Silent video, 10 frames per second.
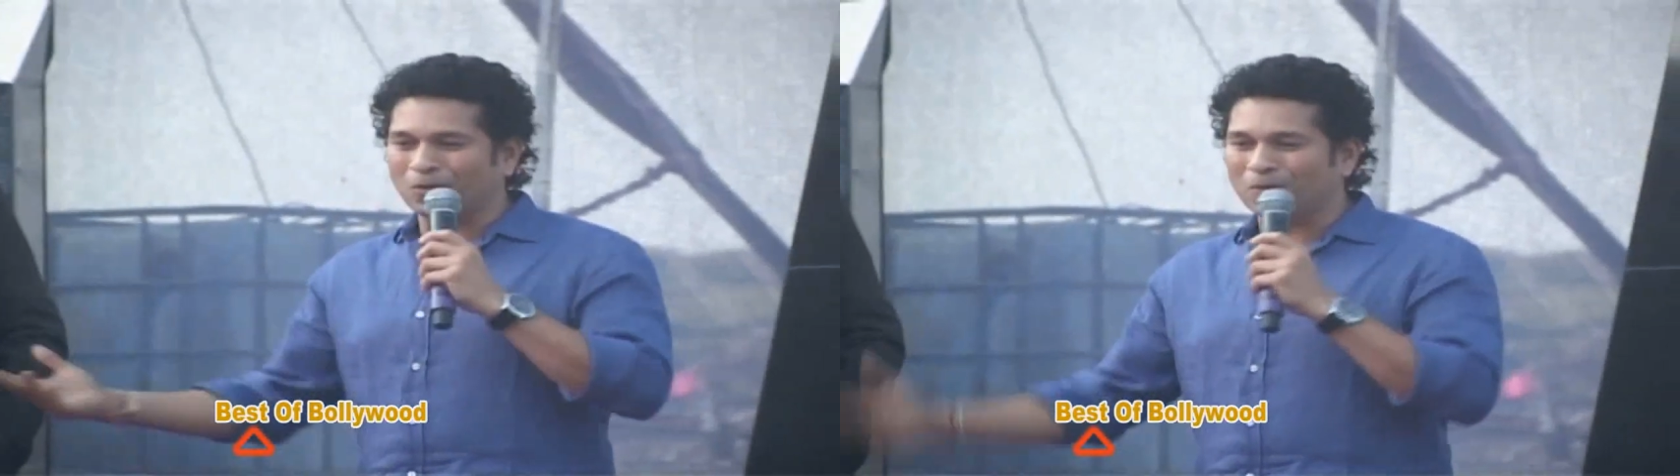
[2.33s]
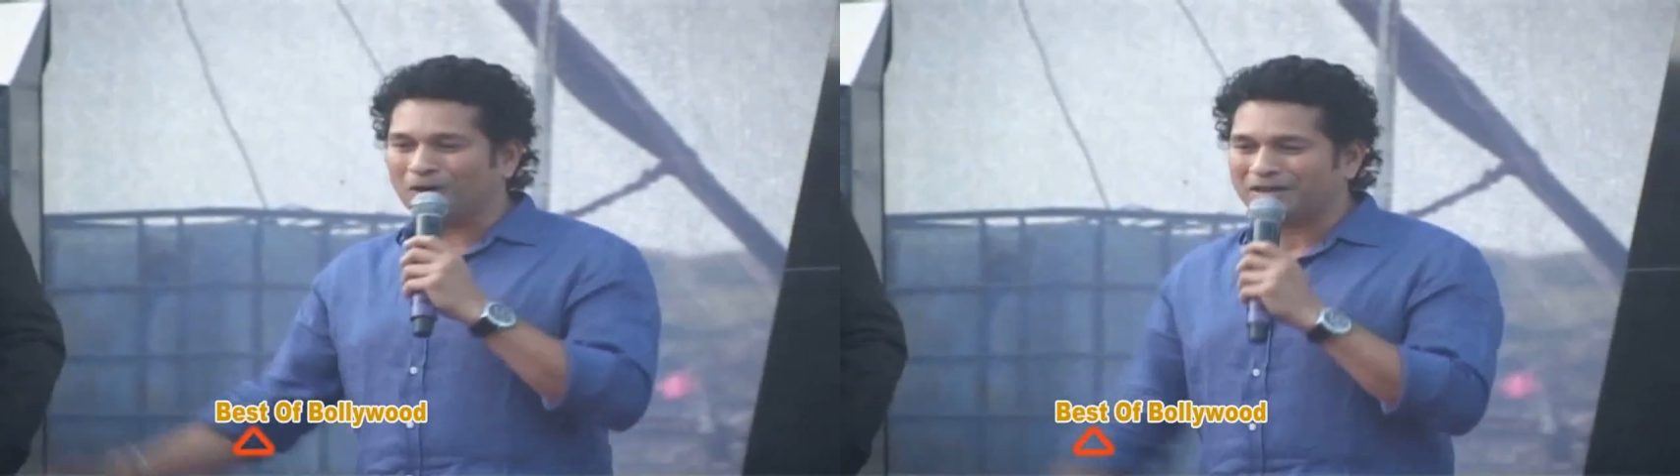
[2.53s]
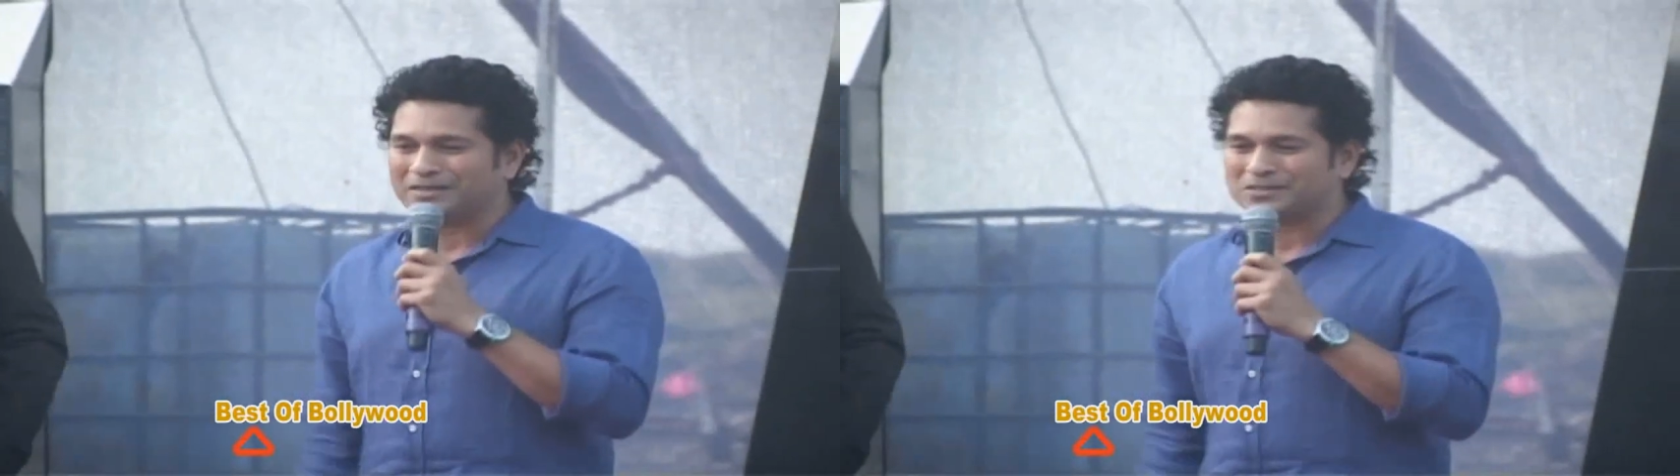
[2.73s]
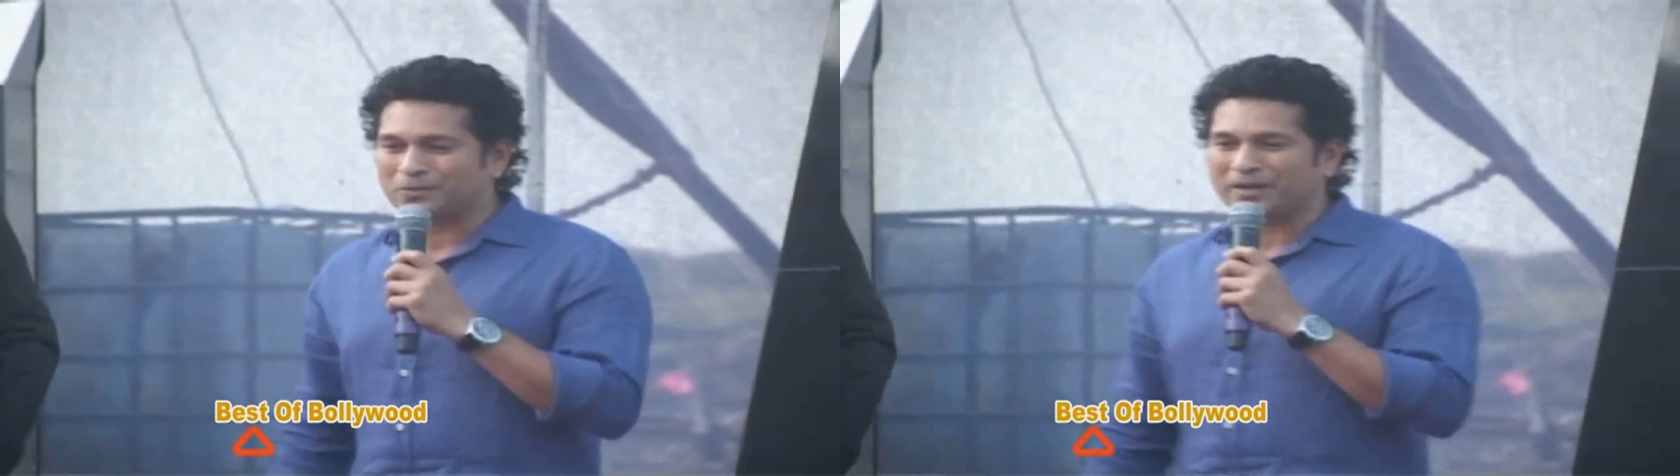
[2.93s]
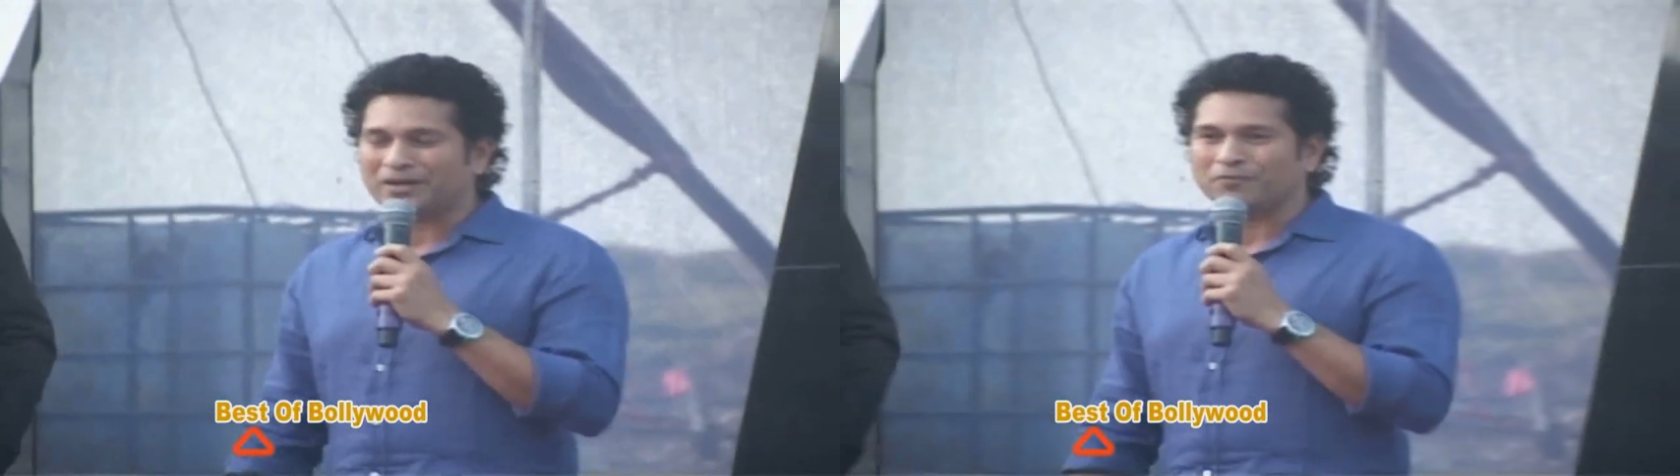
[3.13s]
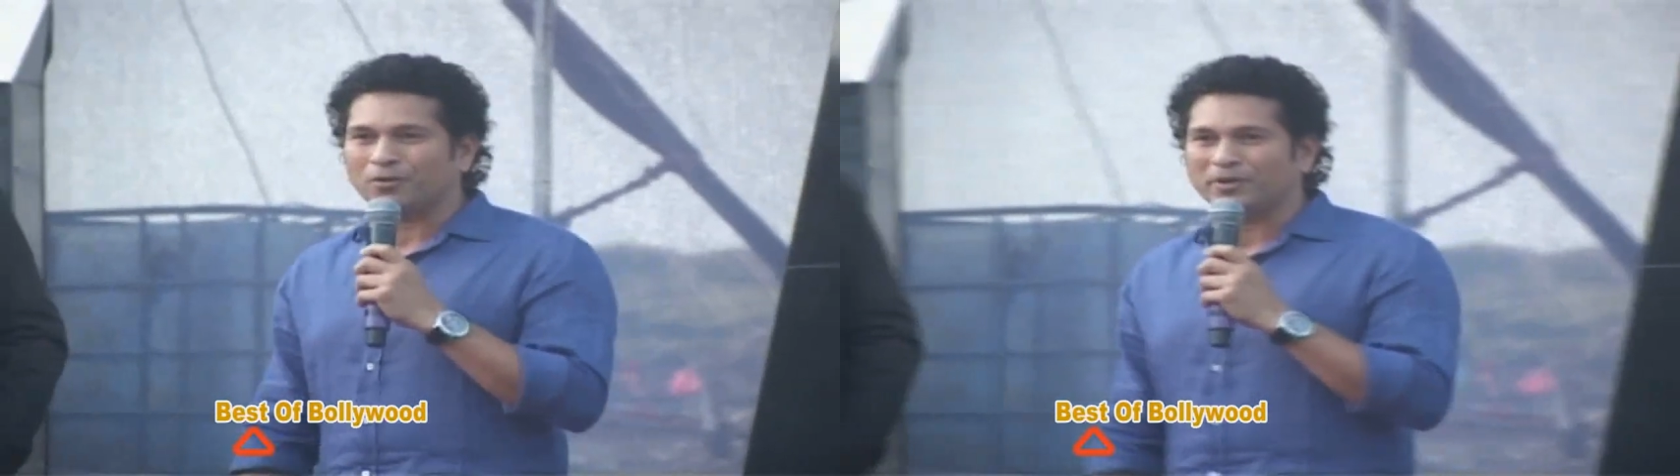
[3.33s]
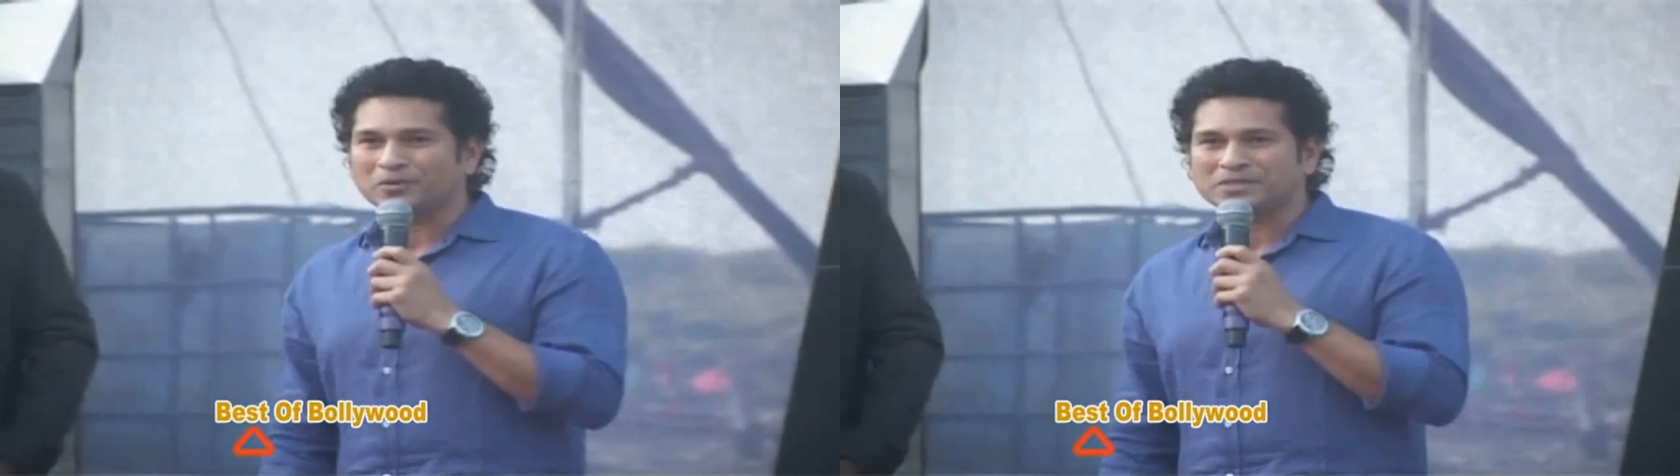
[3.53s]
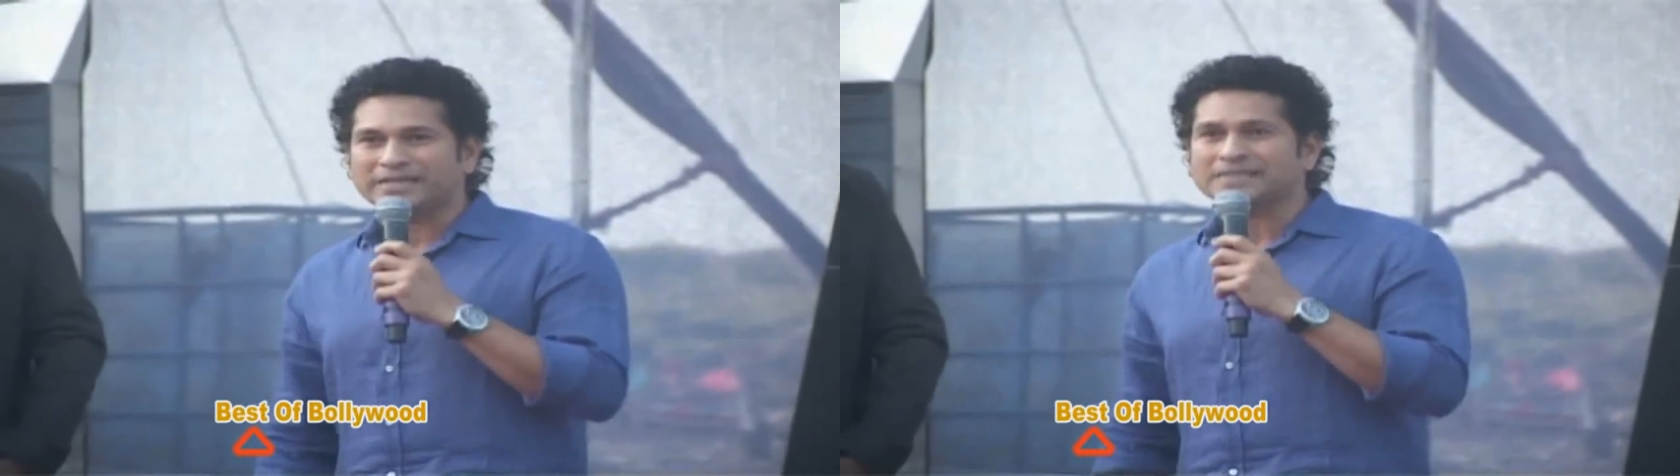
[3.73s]
whole world is waiting for me
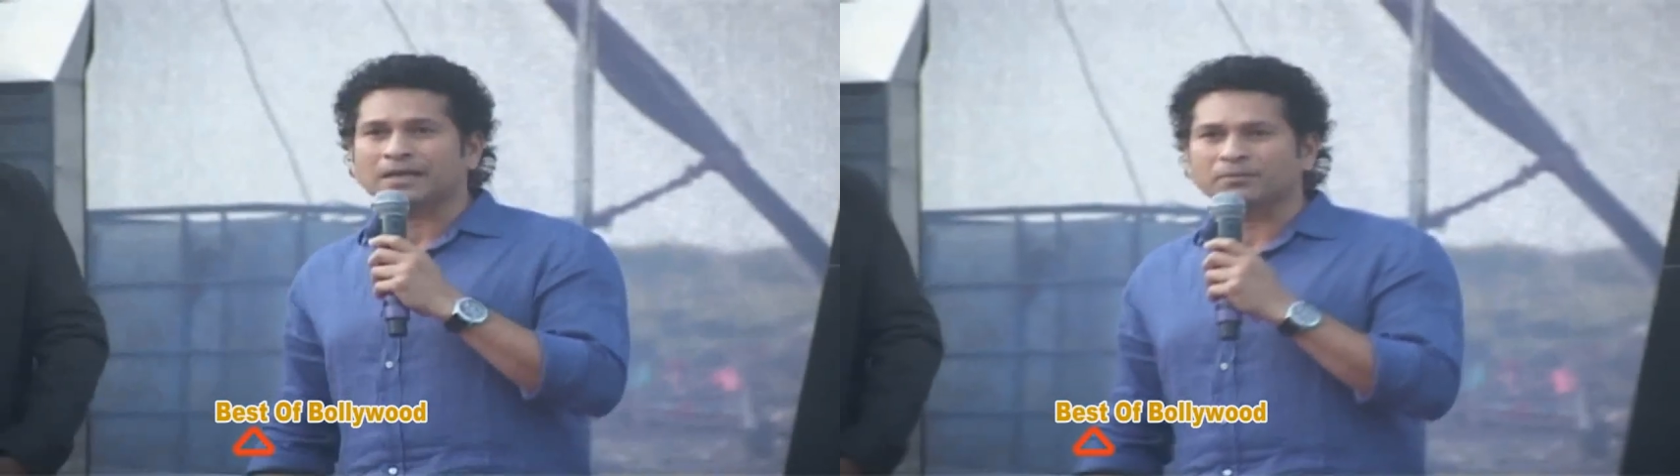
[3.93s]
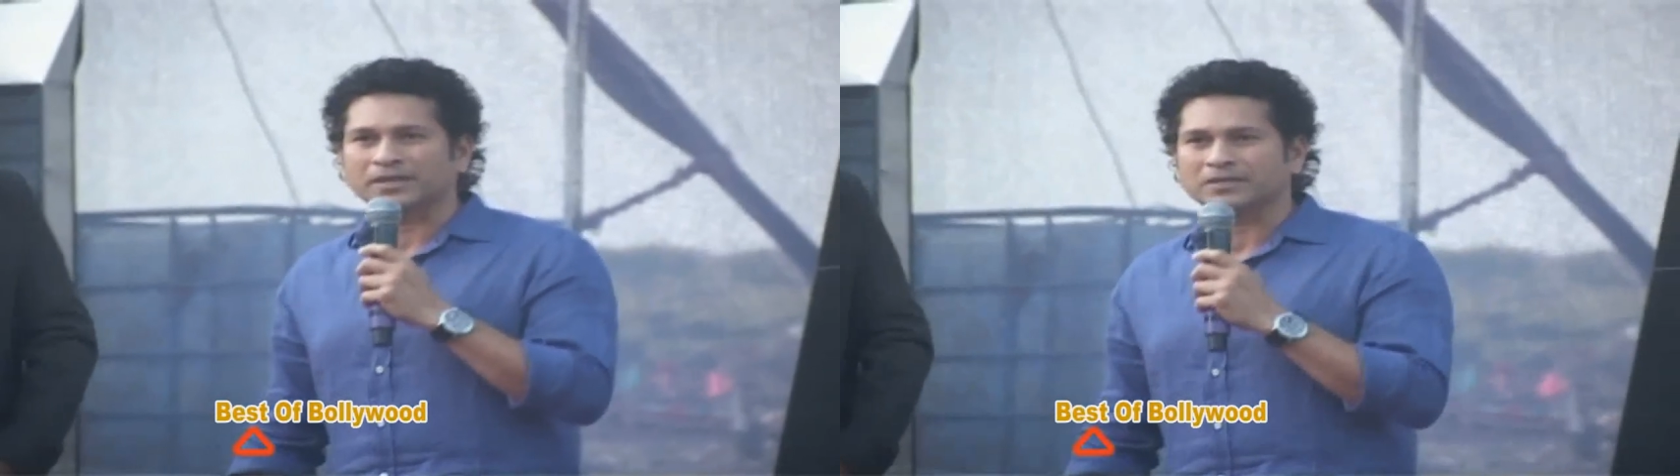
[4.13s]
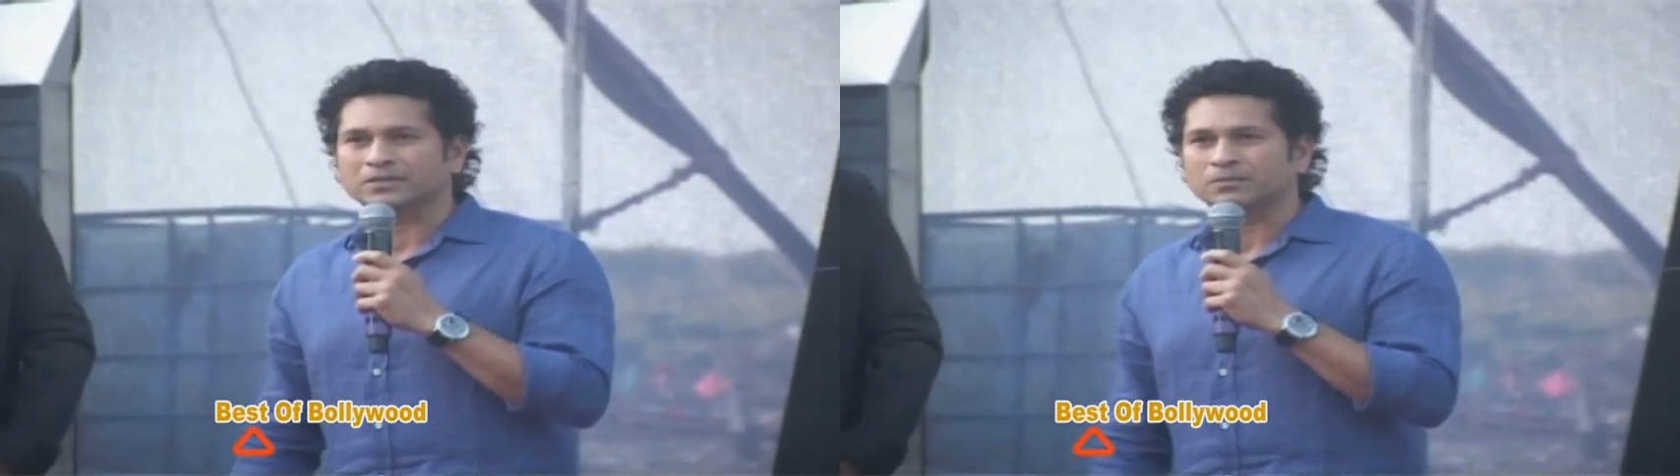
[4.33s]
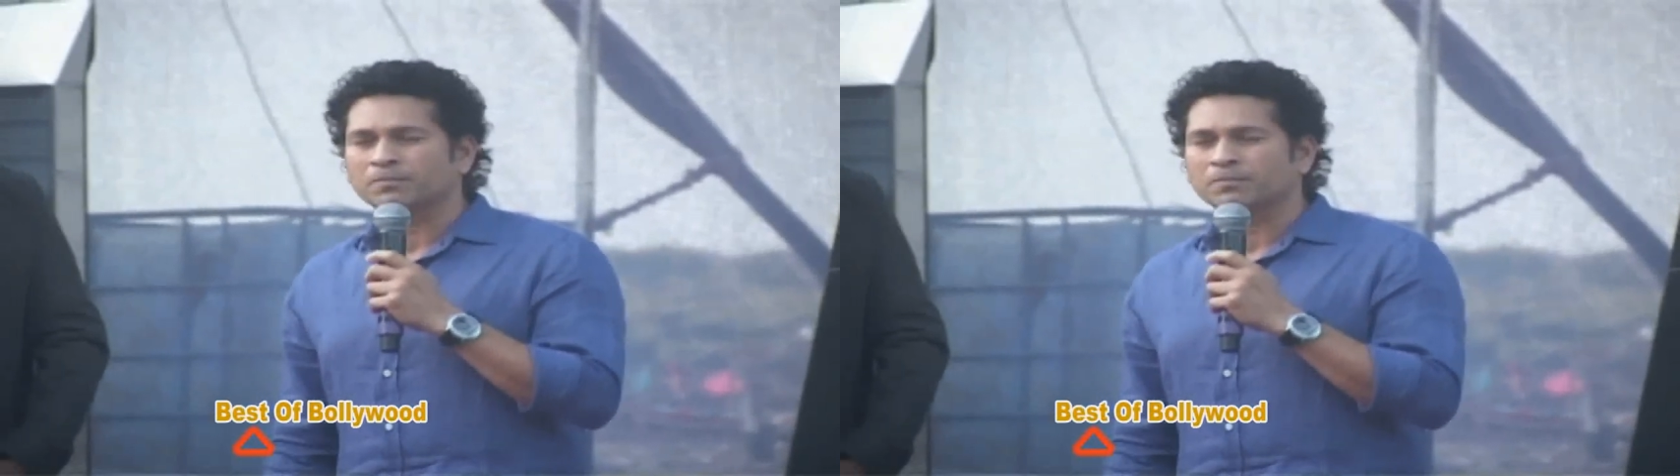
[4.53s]
to say something.